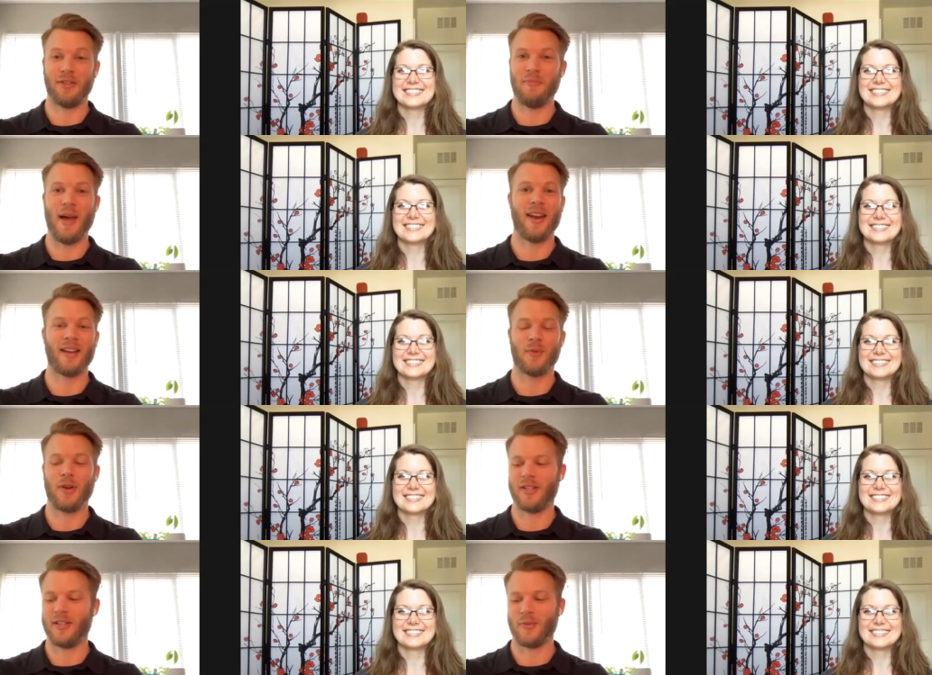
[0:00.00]
Speaker 1: really bad
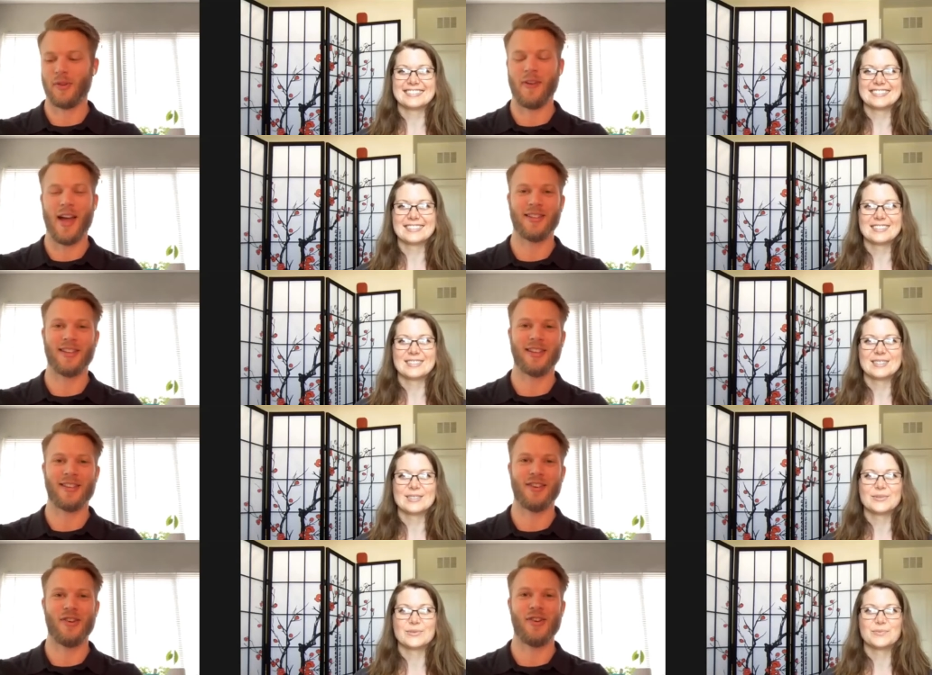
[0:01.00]
experiences with fasting.
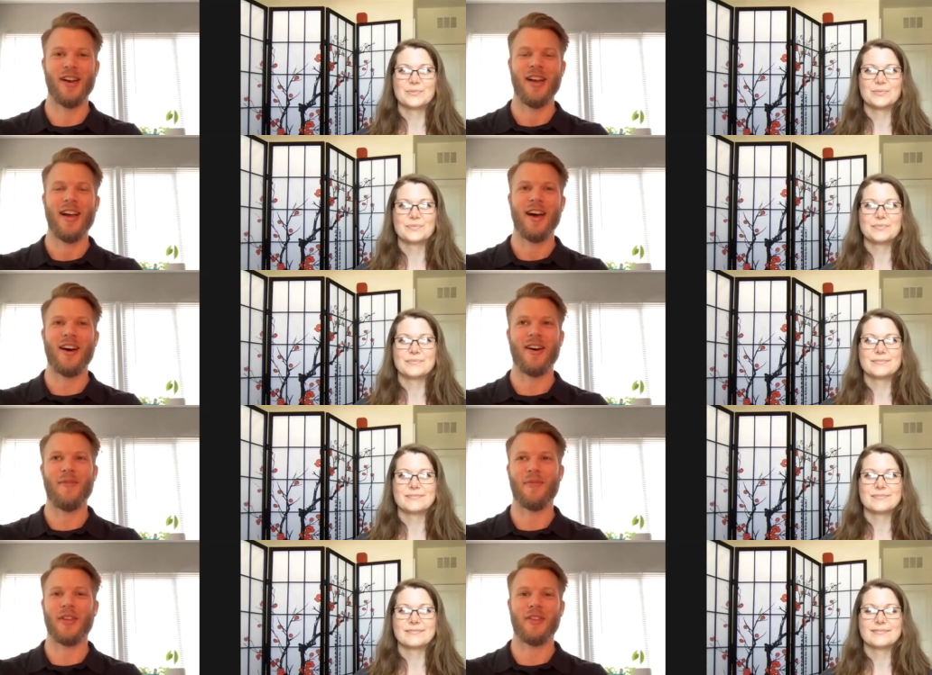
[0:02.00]
So
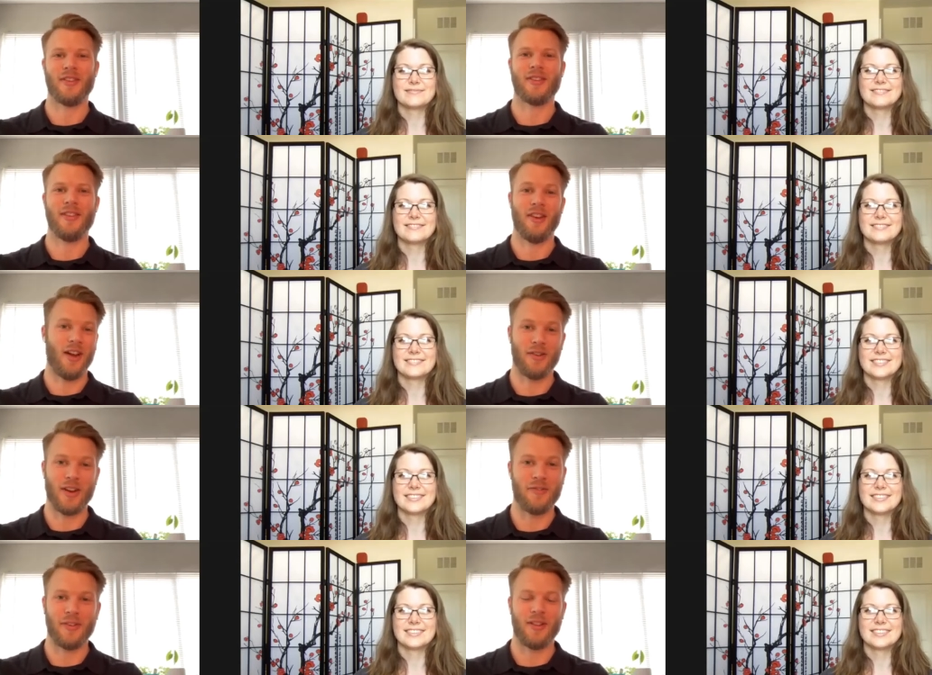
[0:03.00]
um, there's, you know, I
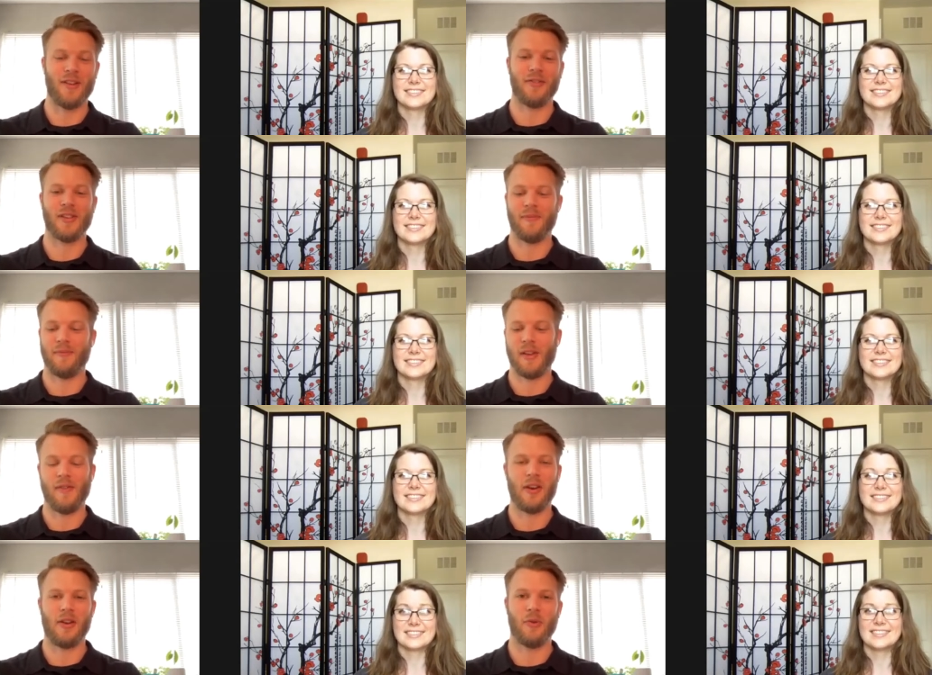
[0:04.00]
would definitely love to
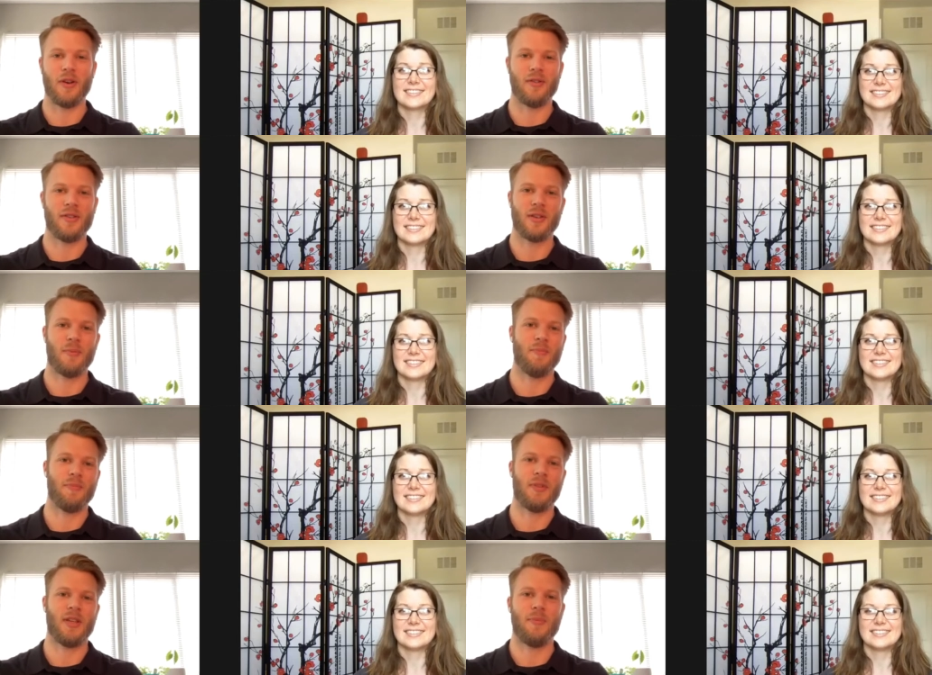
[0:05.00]
give anyone
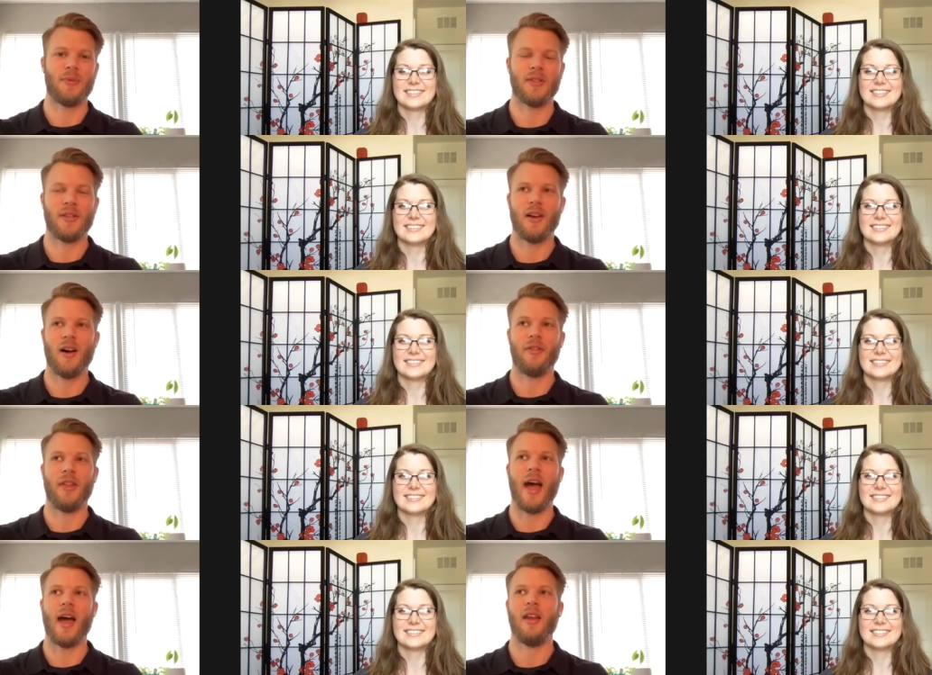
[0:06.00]
some tips
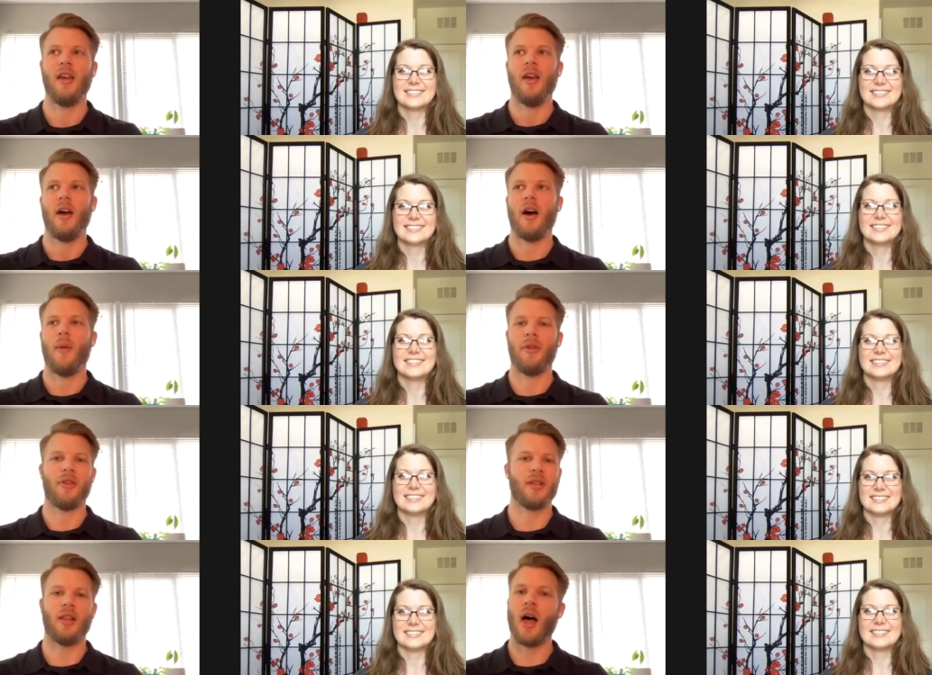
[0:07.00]
on that. Um,
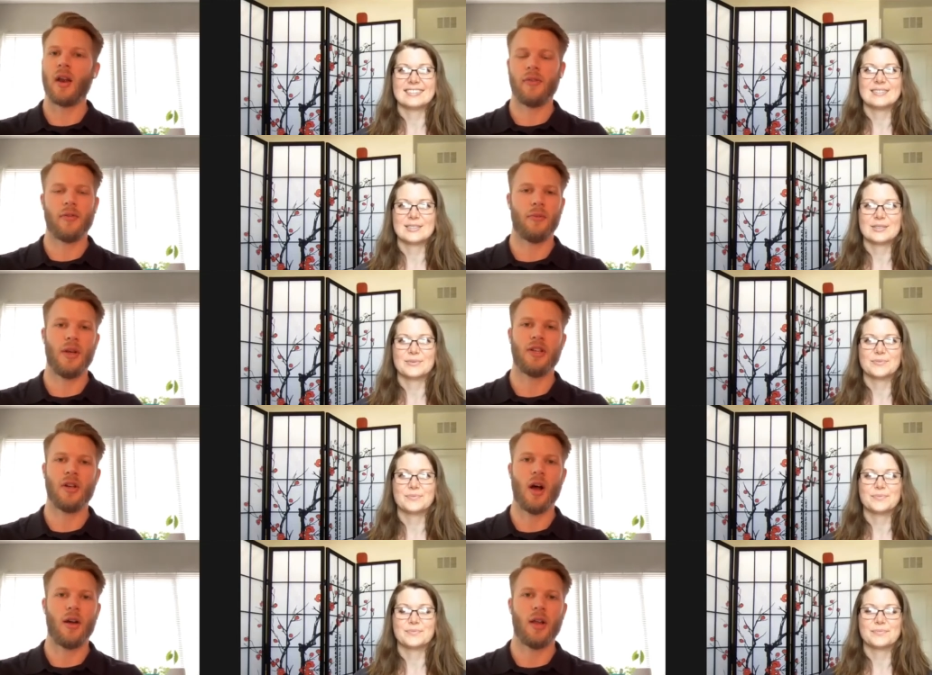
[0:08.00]
but there's a lot of
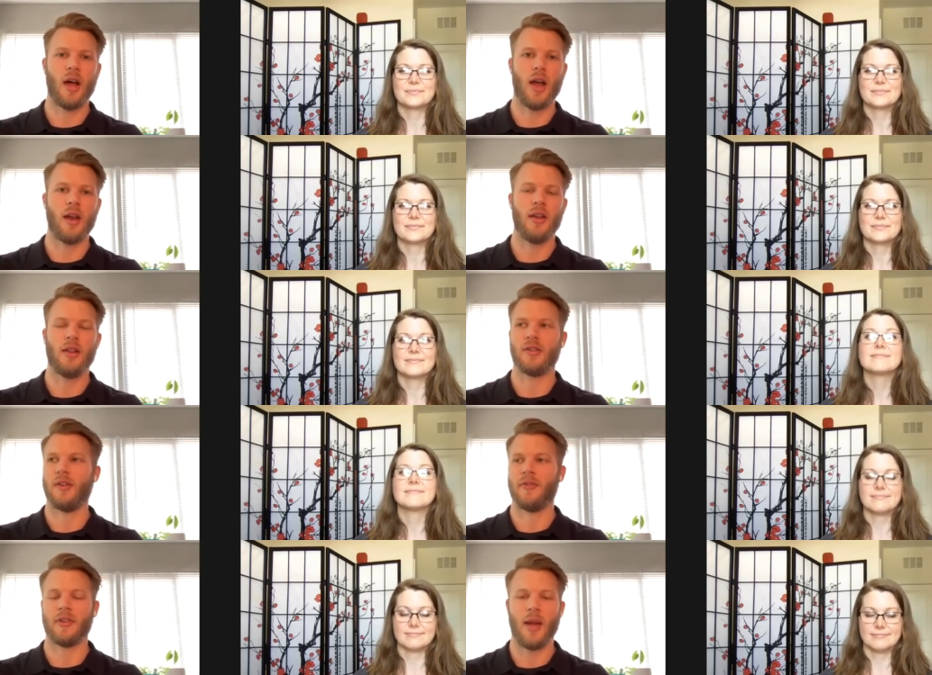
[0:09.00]
information online. There's
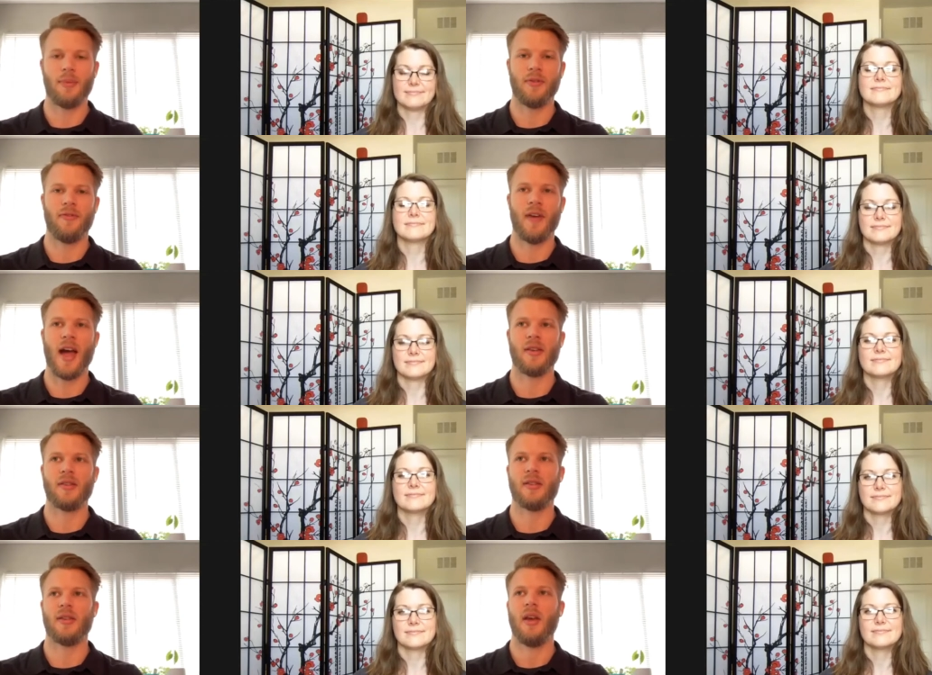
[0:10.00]
different types of
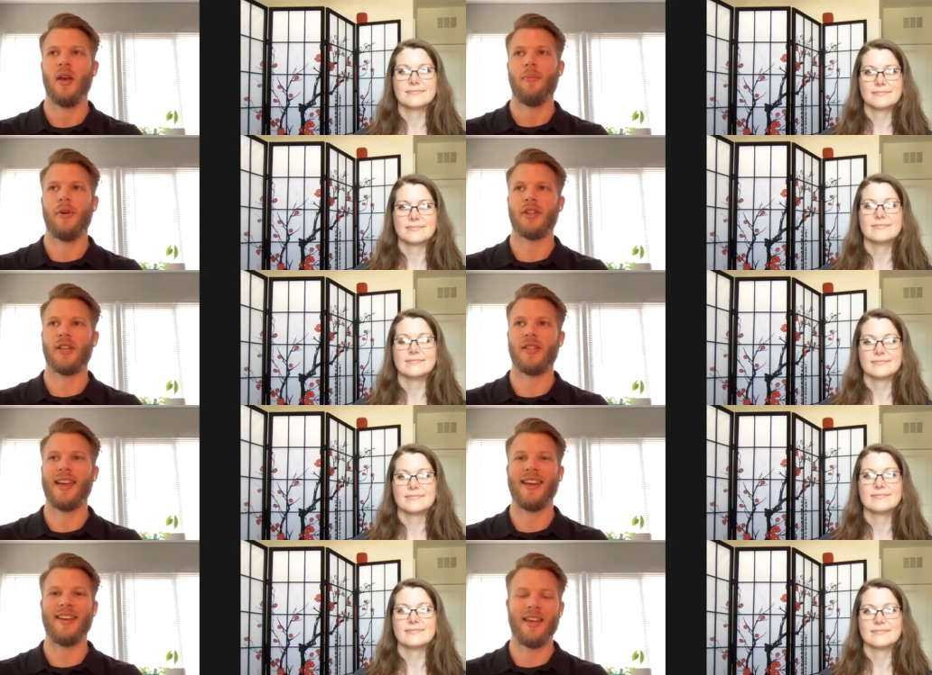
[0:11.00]
fasts, but just
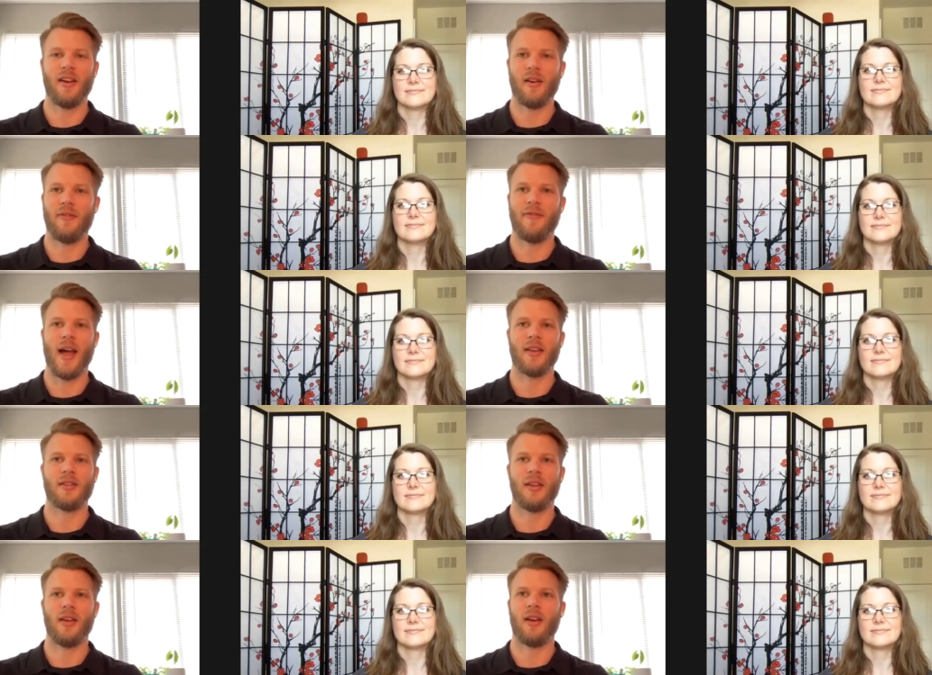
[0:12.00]
the idea of
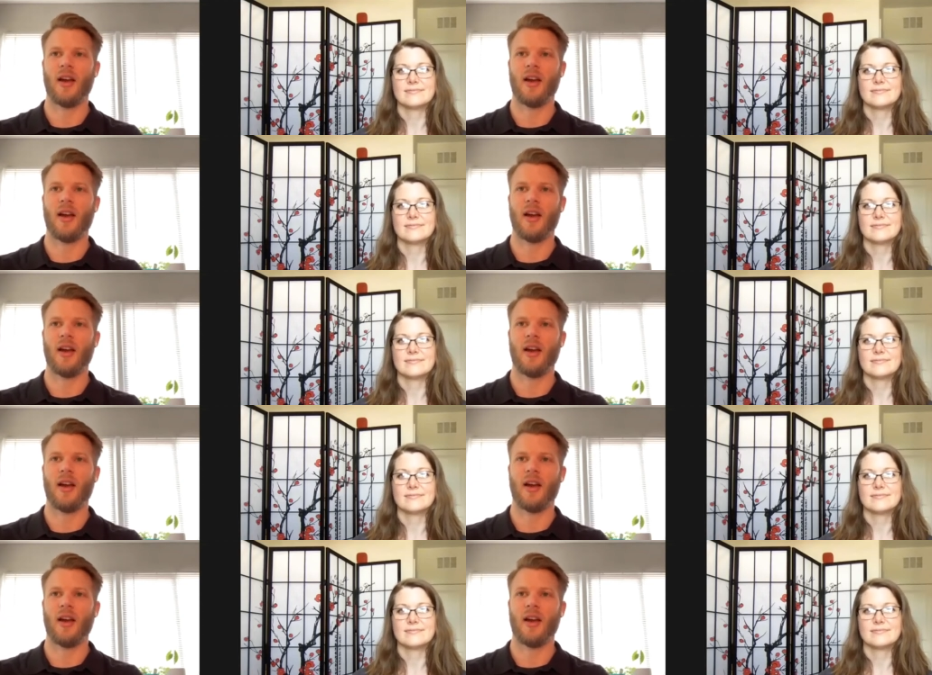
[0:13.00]
fasting,